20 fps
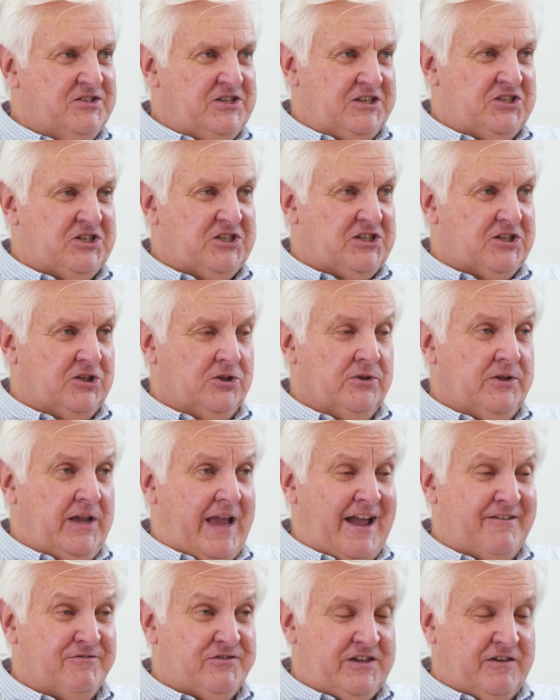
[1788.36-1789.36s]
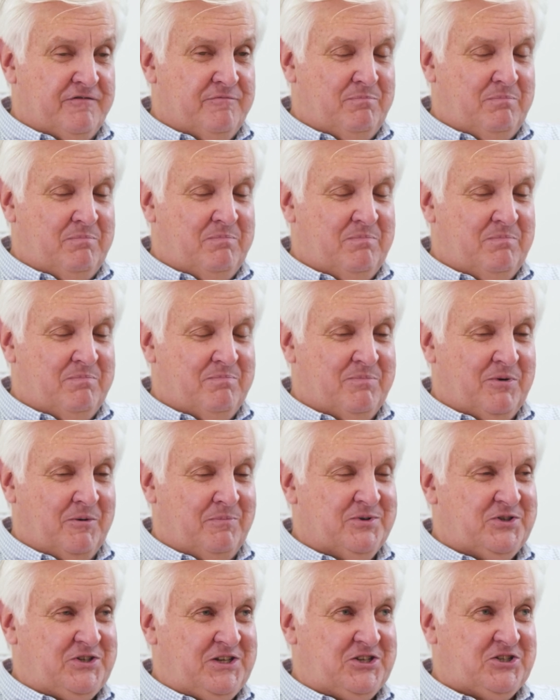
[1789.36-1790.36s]
digital. You have to have
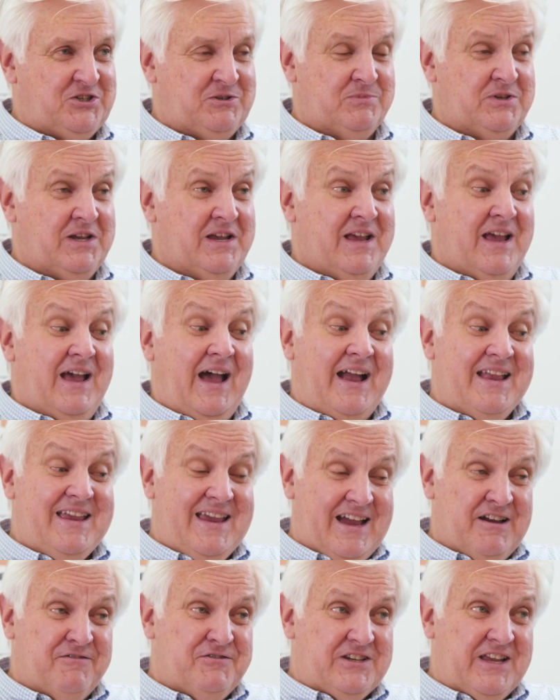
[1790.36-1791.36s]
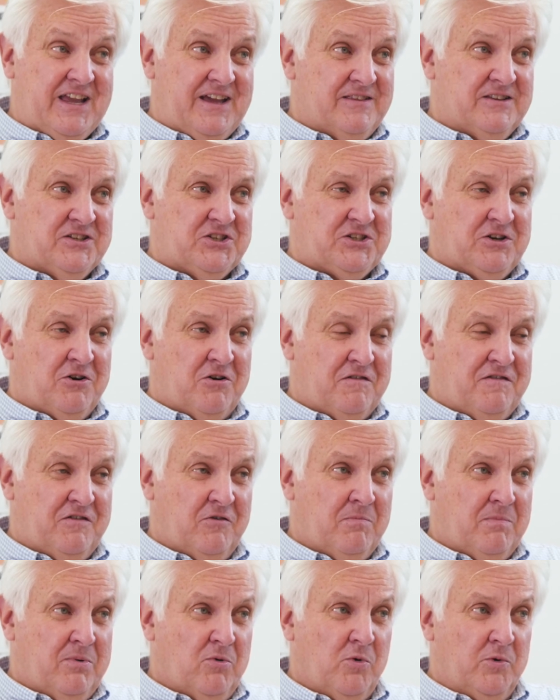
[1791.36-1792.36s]
proper systems, and you have to get the
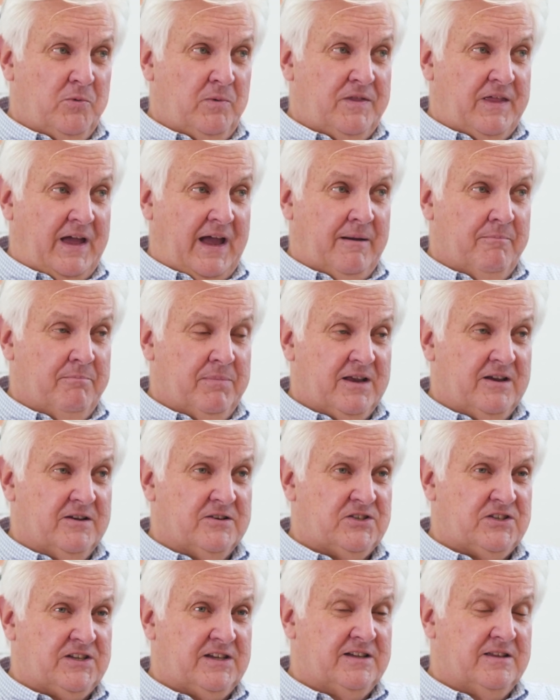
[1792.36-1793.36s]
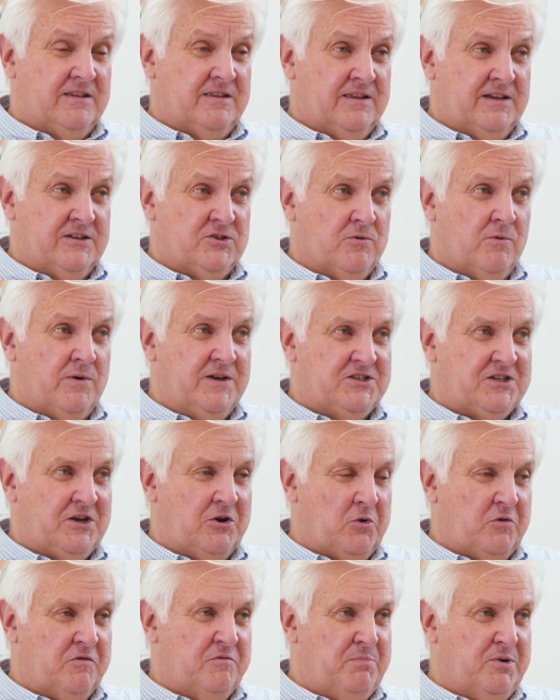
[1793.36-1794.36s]
staff on board with that, because there's always
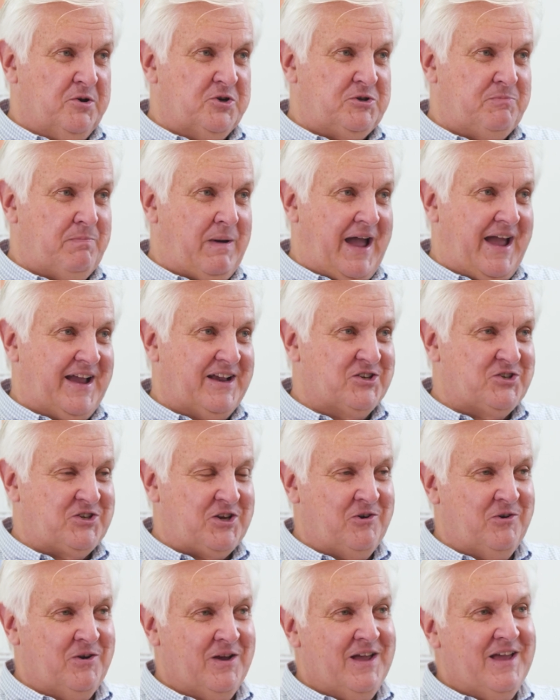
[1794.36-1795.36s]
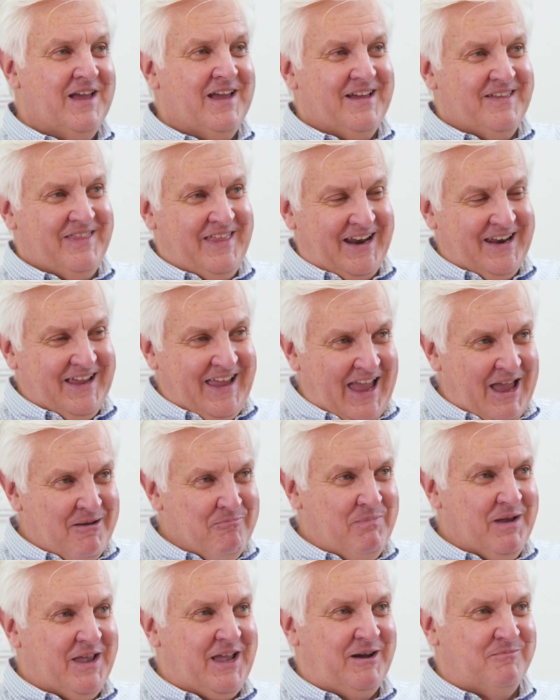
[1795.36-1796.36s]
a lot of pushback. So that
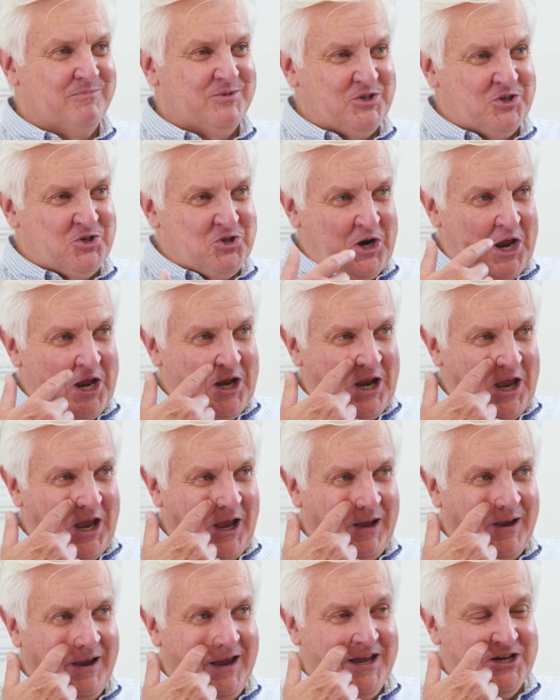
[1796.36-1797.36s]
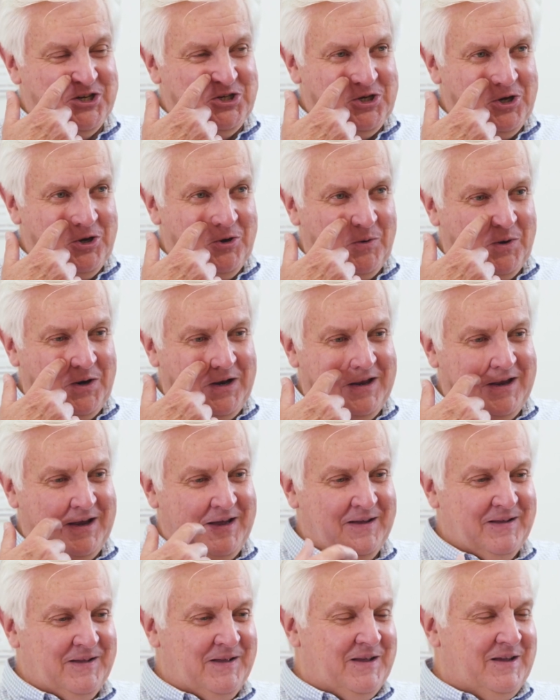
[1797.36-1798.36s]
again becomes a training issue and
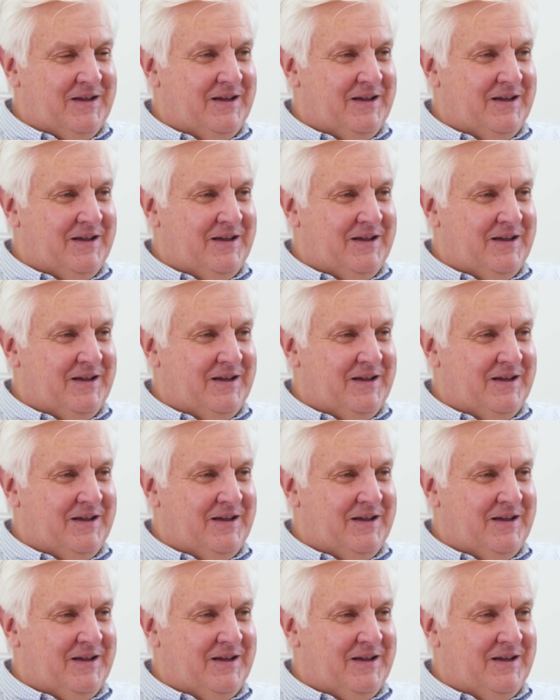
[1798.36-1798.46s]
a